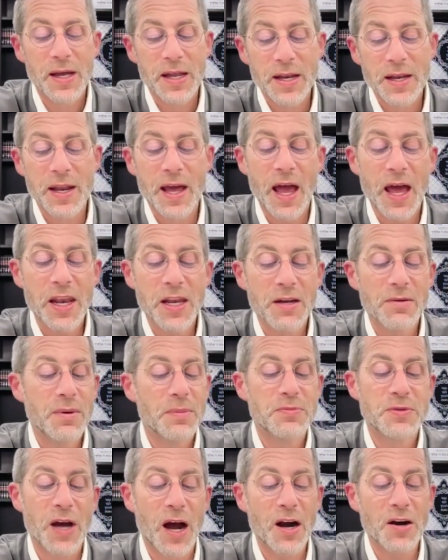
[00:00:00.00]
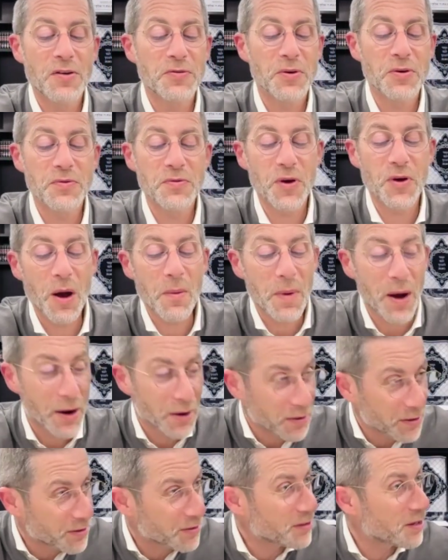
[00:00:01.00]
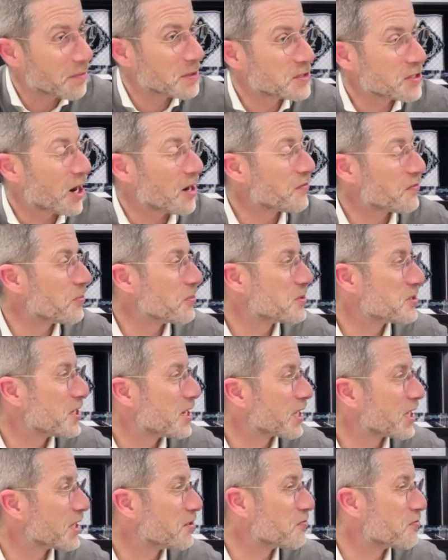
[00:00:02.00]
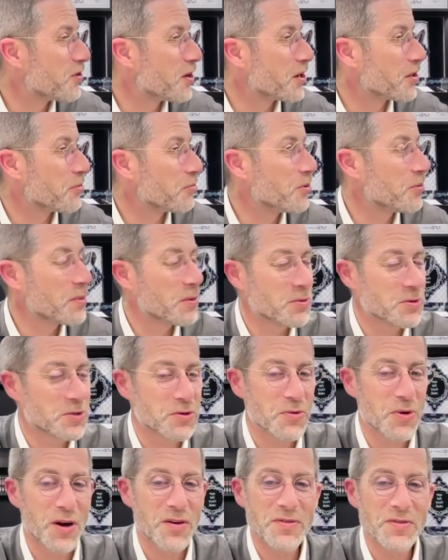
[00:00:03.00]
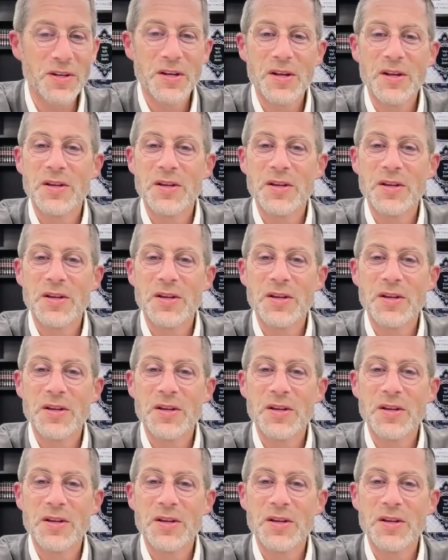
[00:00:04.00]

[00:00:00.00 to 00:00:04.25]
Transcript: Nene Reb Tarfon v'Amar. Rabbi Tarfon was sitting in the front of the room. He was the Rav.